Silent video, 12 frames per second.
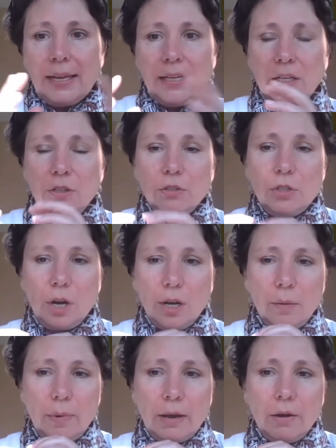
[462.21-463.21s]
Can you talk
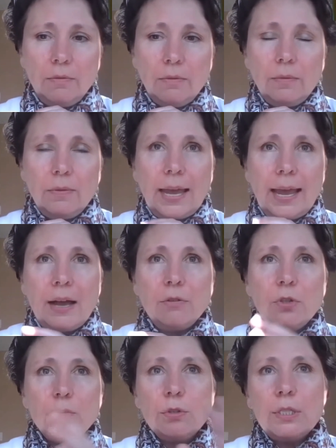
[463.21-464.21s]
about the
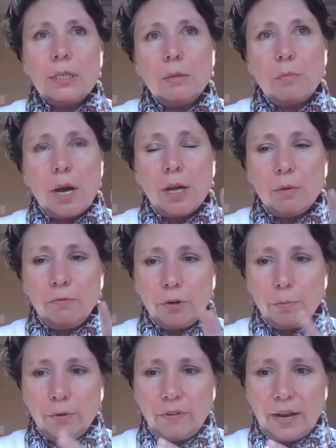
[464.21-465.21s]
outsourcing model for
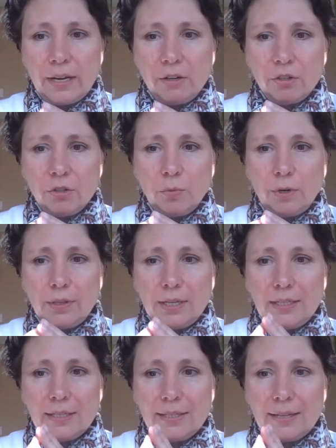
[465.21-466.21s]
providers where they
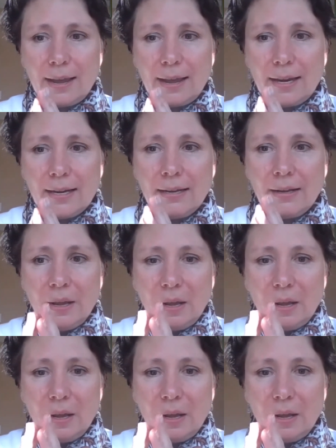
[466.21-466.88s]
decide